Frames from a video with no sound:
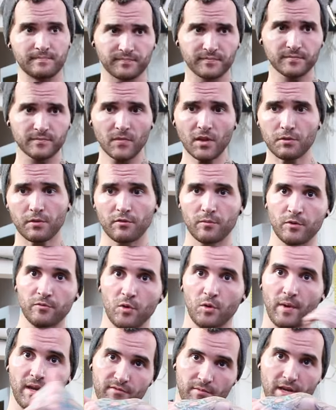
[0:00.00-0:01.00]
just checking
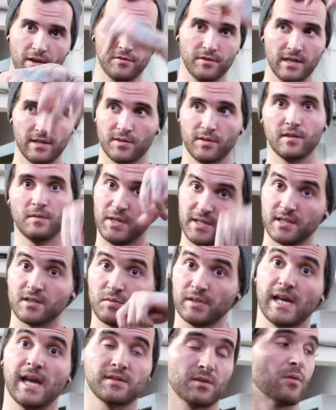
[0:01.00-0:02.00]
myself.
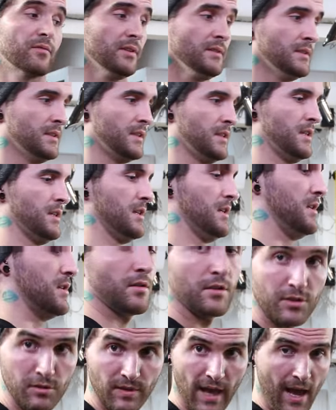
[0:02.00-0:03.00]
I blew her out nice
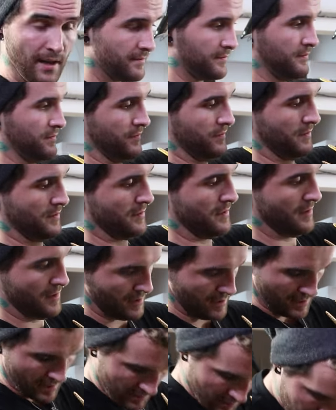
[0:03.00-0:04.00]
and dry.
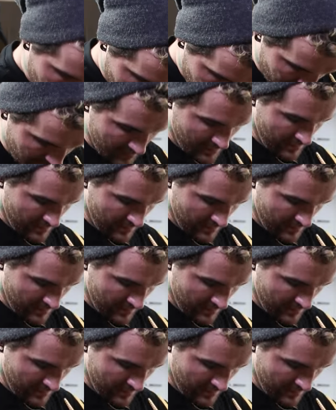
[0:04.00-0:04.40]
I did